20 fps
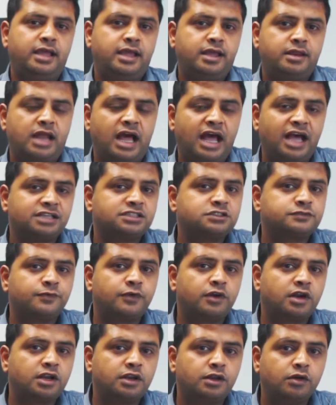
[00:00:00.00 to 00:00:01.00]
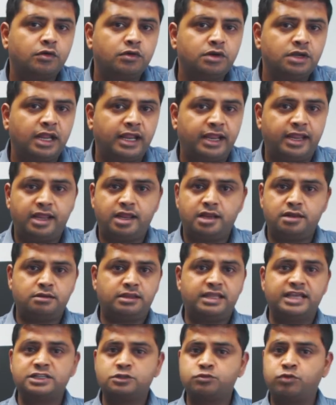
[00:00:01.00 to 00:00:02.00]
and ask for a loan,
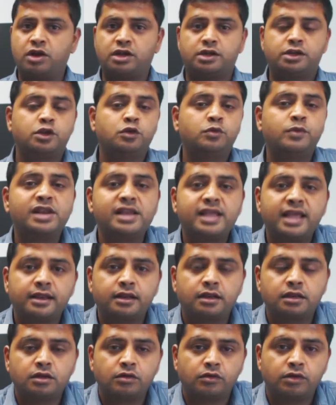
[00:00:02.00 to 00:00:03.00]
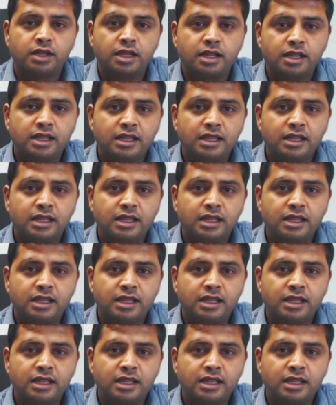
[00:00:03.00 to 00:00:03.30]
and guess what? You will get a loan.